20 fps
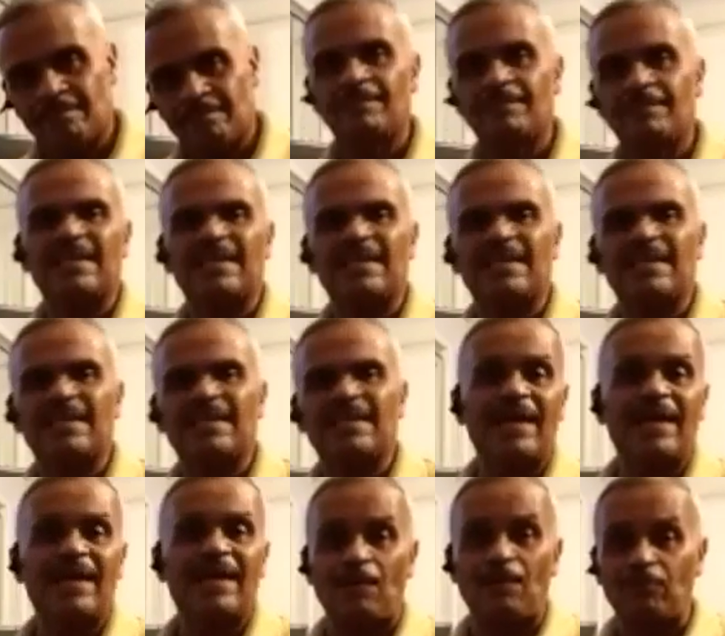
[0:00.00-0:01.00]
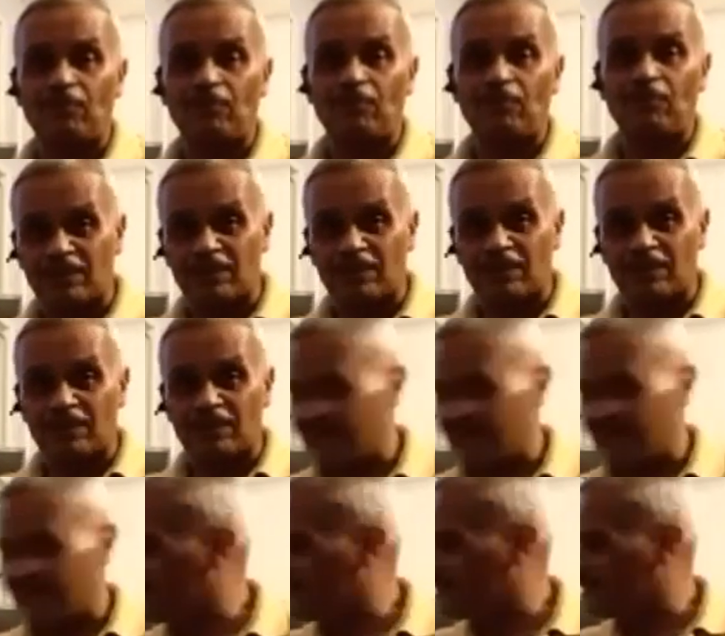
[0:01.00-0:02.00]
Now, the way I would utilize
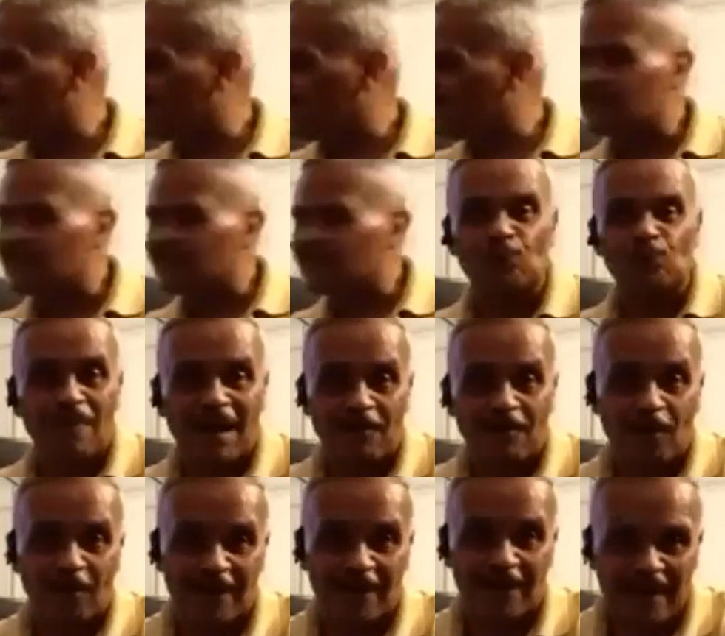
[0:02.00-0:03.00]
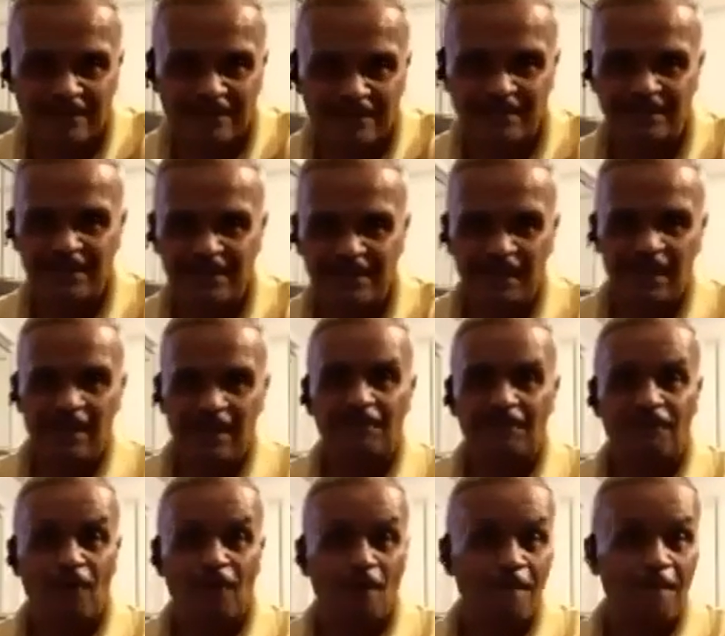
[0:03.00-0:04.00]
the tumbadora
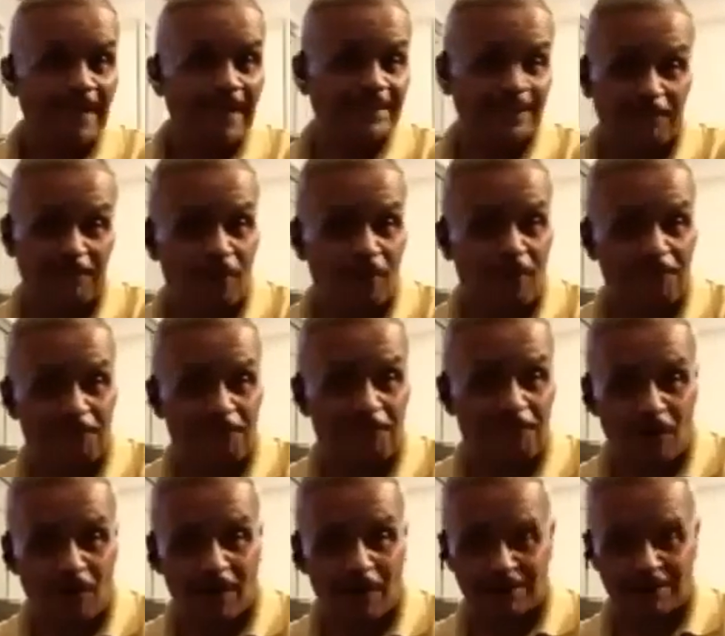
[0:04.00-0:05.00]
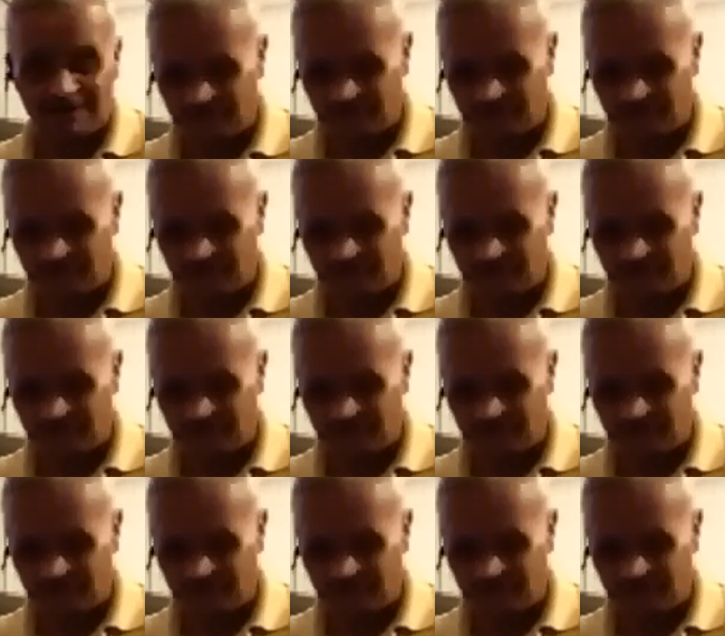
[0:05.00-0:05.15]
for basic 4/4,